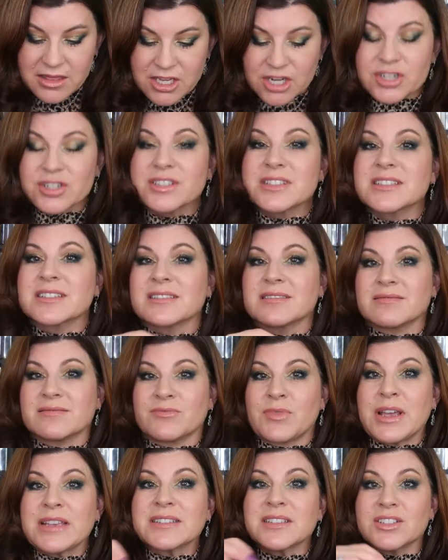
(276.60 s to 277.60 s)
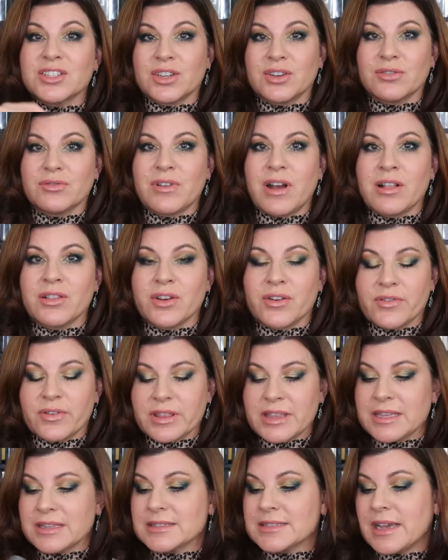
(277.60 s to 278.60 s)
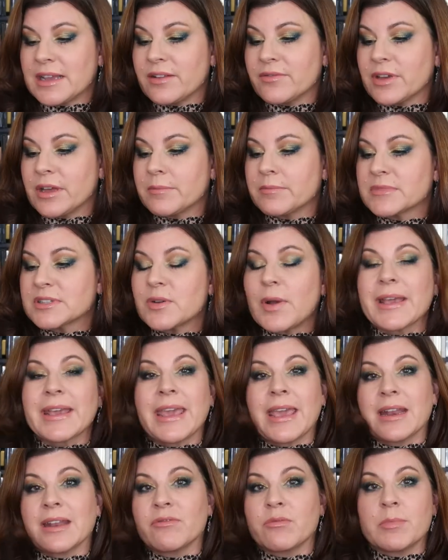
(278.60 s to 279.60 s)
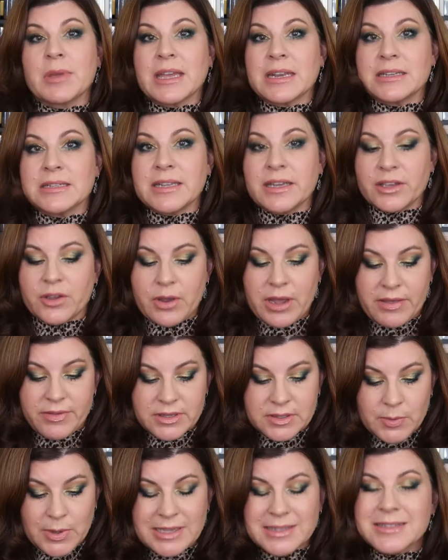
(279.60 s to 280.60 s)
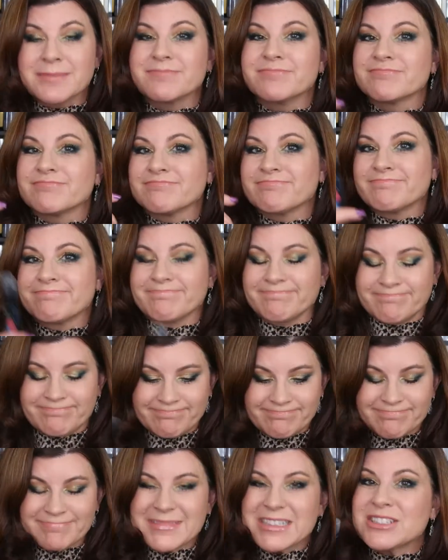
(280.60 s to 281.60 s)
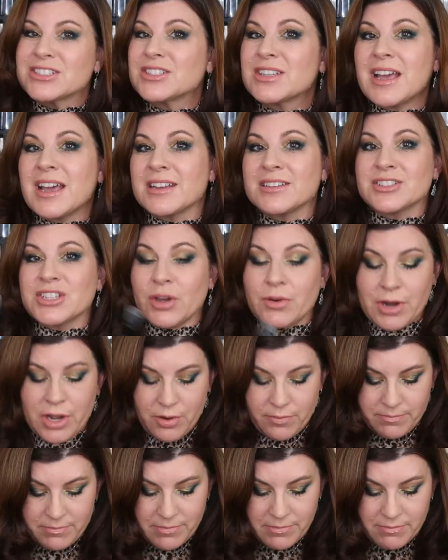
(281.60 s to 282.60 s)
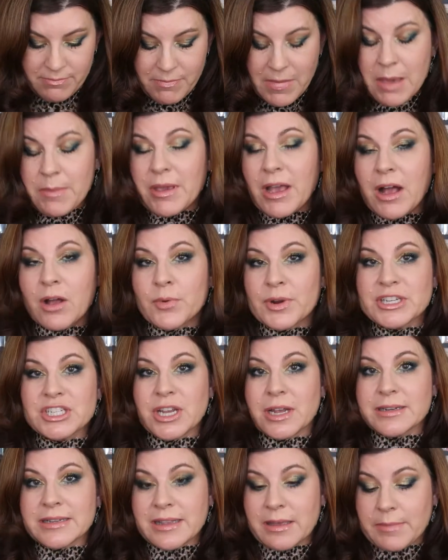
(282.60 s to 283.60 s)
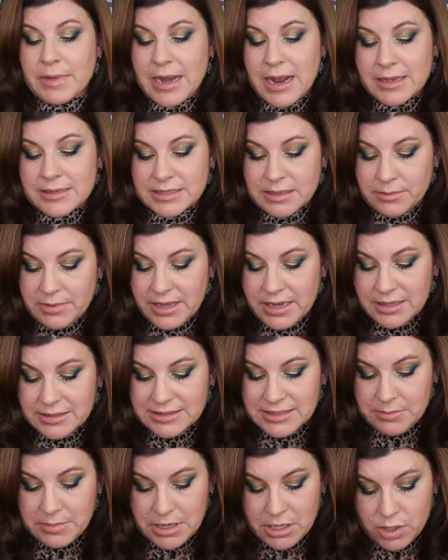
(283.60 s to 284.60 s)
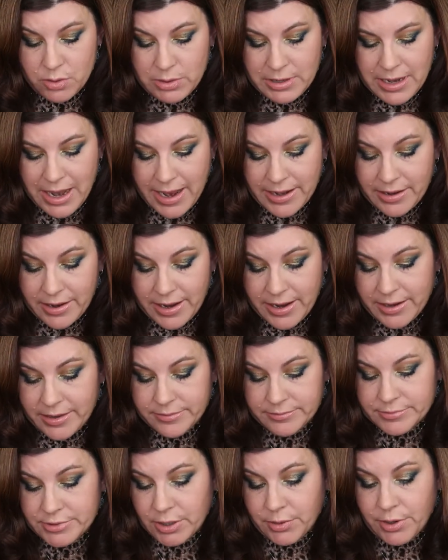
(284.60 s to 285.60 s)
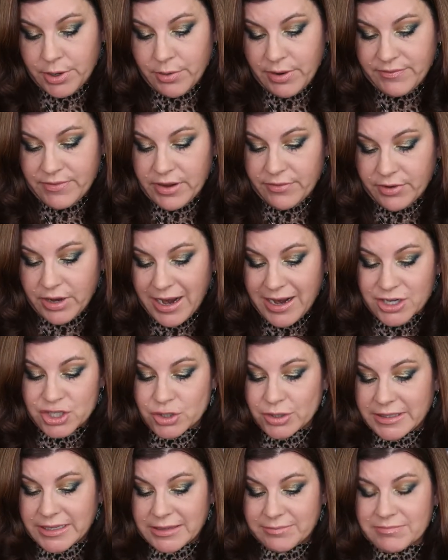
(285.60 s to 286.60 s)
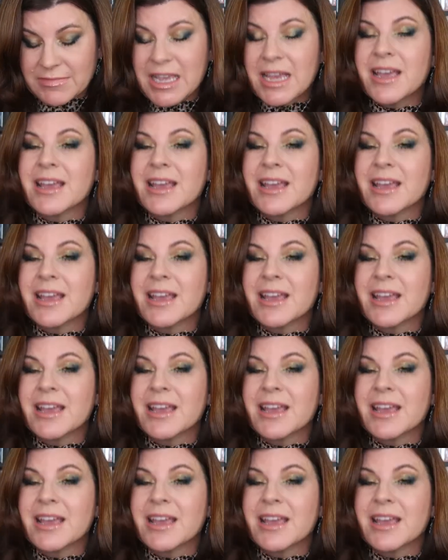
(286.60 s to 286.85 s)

There's residue all over the inside of it. So I can't even begin to tell you how this was. I don't know. Maybe I'll reach out to them and ask them and they can send me a new one. I, I don't know. I've never actually